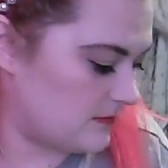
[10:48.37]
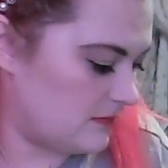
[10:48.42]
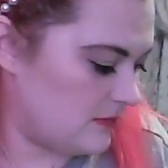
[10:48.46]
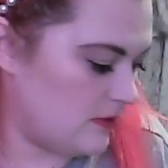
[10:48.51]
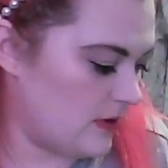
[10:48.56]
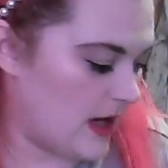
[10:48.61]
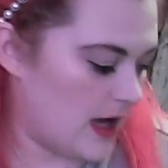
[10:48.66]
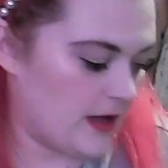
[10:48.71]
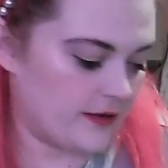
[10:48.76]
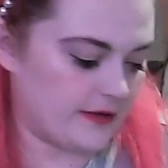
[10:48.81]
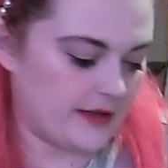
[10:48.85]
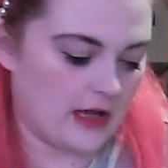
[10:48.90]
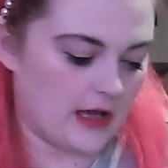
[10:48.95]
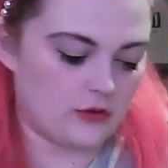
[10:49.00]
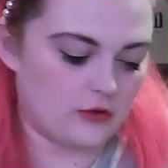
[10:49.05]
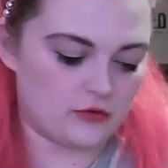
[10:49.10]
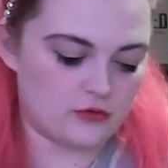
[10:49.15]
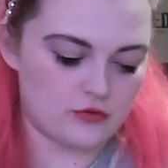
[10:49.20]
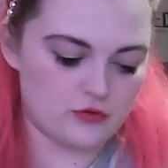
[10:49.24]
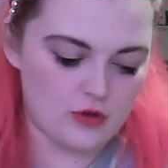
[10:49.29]
I was like,
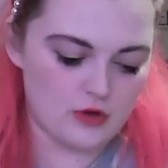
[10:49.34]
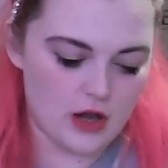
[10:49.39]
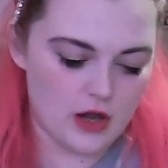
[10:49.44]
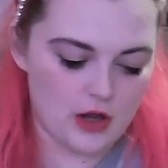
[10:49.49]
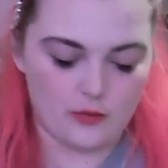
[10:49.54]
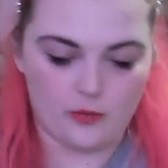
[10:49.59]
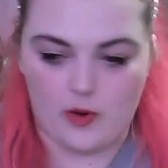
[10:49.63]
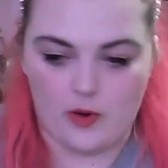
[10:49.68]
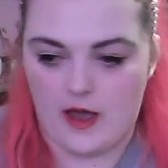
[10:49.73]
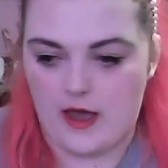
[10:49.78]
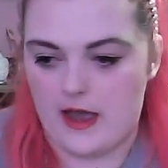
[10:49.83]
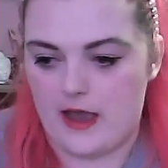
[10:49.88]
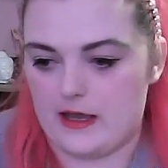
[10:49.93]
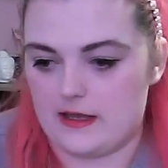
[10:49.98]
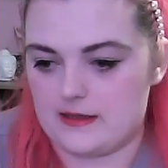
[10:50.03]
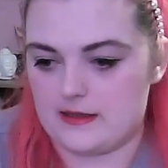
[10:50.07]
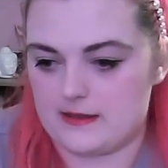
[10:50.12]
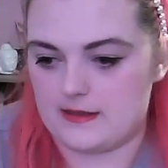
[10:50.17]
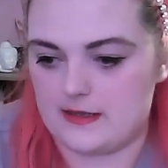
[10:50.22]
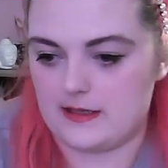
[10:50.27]
just no way
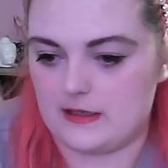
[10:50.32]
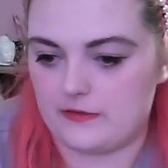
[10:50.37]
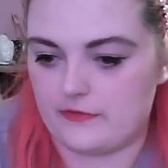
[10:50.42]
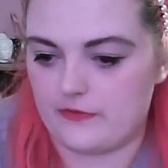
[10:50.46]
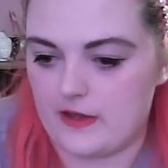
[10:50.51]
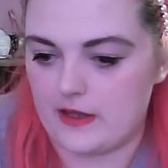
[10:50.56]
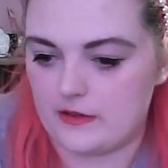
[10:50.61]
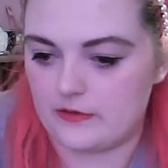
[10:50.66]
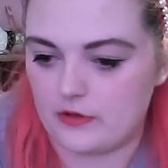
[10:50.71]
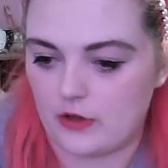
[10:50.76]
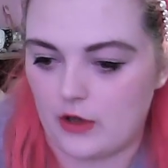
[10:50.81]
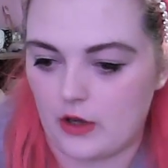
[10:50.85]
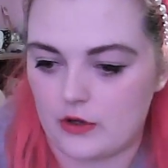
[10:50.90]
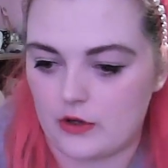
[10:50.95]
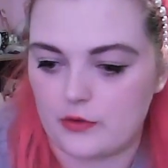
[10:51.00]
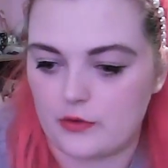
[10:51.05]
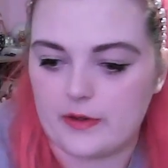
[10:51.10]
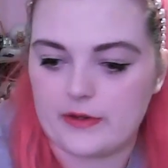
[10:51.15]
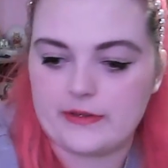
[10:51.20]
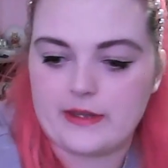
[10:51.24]
these things are going to
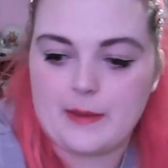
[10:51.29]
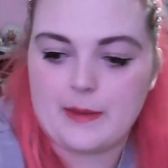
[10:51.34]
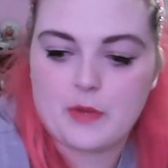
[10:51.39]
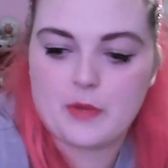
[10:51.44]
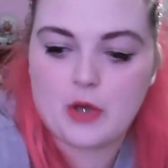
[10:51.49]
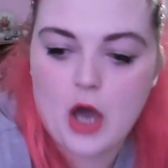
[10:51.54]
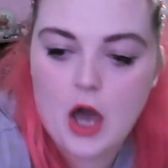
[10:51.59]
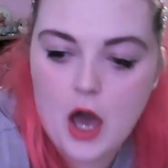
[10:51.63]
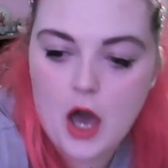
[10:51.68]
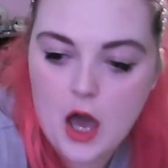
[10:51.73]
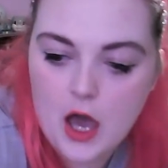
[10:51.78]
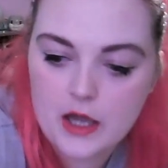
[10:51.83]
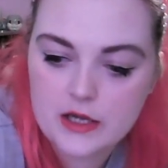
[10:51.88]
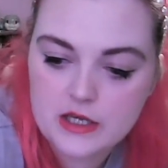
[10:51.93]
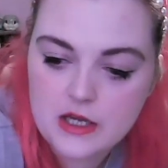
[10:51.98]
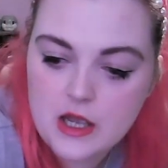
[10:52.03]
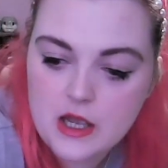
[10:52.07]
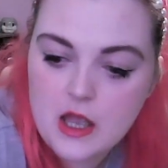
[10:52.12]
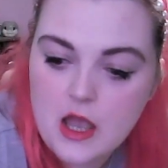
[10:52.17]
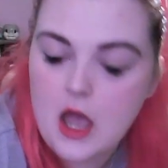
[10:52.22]
accept card.
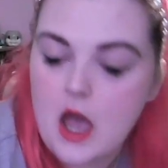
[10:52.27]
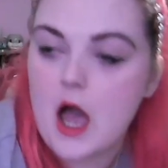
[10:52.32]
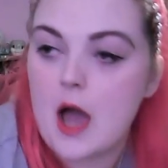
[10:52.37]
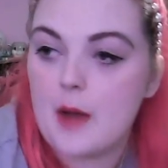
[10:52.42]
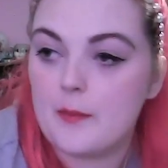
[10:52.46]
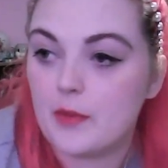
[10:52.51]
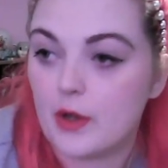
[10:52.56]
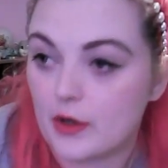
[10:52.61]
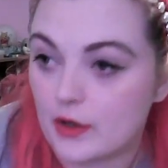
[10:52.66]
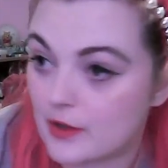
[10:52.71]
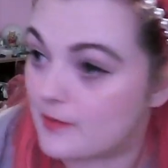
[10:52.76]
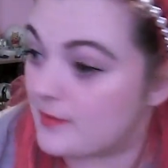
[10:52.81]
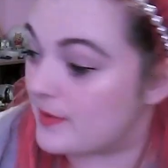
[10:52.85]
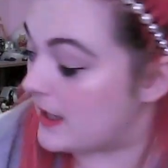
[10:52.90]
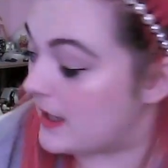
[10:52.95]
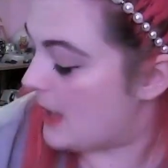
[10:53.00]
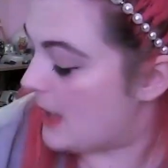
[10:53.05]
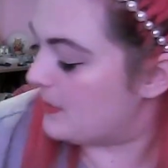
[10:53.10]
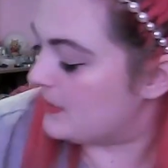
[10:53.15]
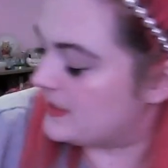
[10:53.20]
I'm not going to be
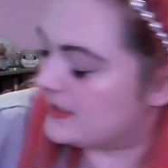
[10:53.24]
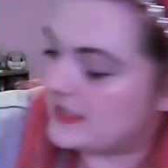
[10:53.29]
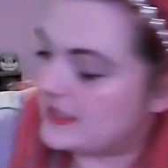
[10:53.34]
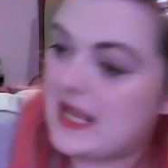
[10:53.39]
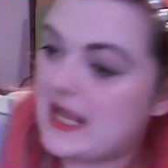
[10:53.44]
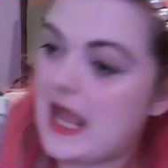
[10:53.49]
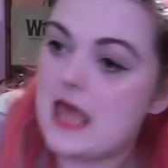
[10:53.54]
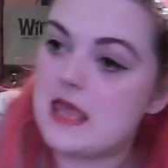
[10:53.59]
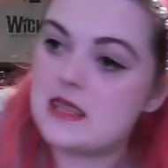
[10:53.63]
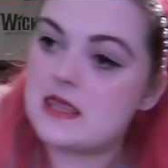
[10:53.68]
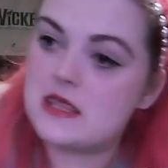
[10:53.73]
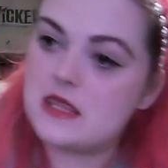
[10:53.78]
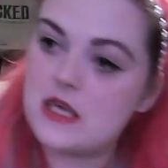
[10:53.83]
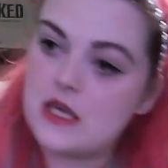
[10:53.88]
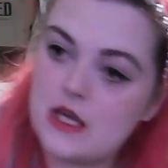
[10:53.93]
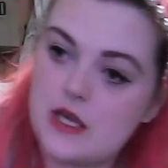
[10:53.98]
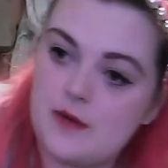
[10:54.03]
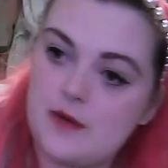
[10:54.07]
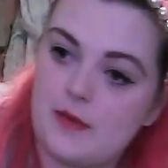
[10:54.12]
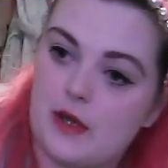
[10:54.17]
able to get
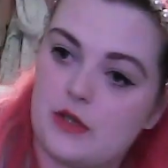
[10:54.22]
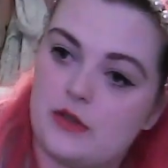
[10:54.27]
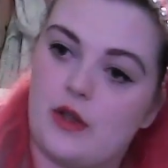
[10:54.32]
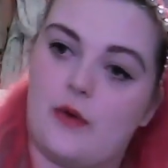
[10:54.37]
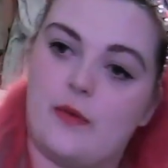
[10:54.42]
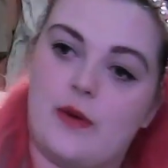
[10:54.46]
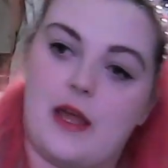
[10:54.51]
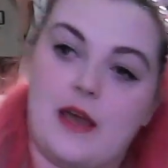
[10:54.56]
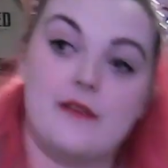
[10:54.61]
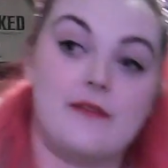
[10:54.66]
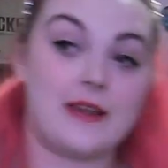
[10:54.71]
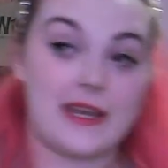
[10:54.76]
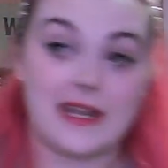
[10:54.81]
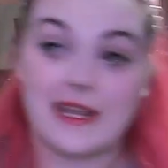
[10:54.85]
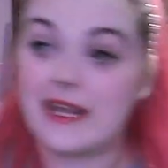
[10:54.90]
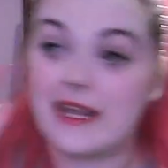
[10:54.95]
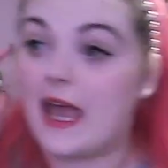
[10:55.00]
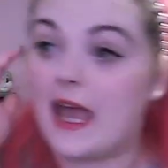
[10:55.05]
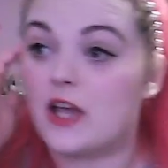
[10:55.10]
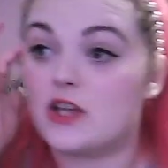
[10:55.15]
them. I don't have any
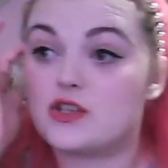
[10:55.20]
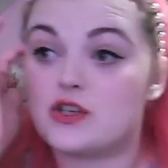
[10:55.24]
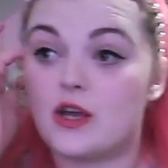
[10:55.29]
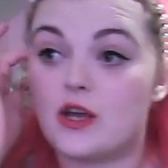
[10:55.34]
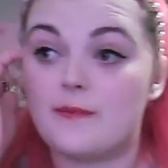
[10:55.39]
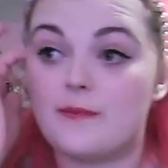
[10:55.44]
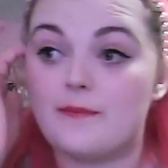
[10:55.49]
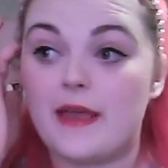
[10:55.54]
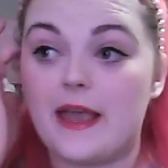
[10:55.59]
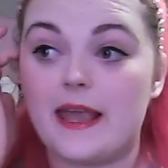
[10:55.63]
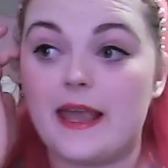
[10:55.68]
cash on me.